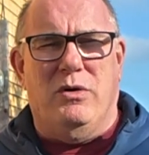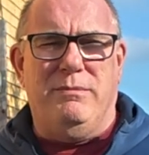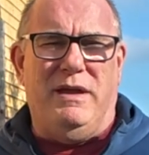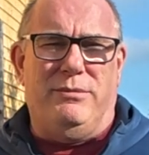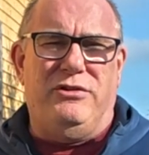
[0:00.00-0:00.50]
want to
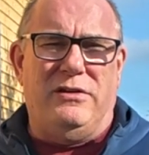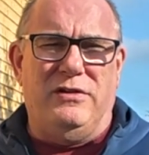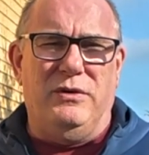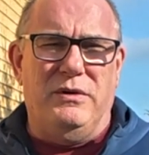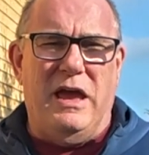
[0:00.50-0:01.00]
be
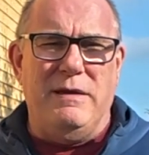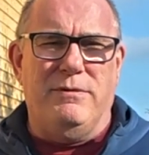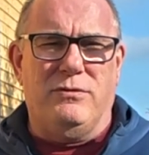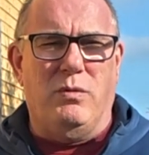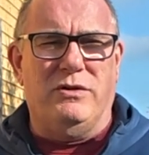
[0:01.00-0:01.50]
upsetting your
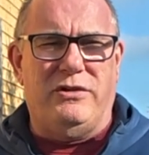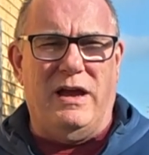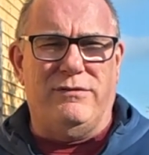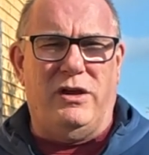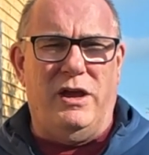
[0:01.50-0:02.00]
neighbours whilst you're
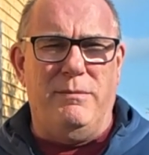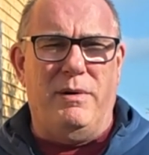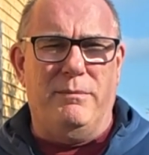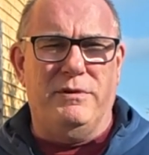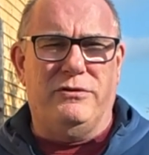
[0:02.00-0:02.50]
having your heat
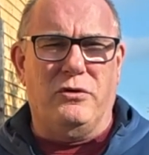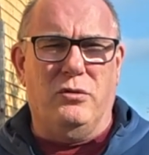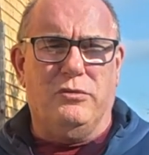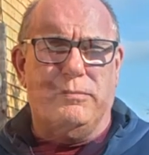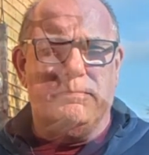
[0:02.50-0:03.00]
pump
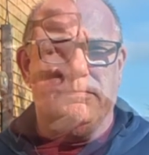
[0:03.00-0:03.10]
installed.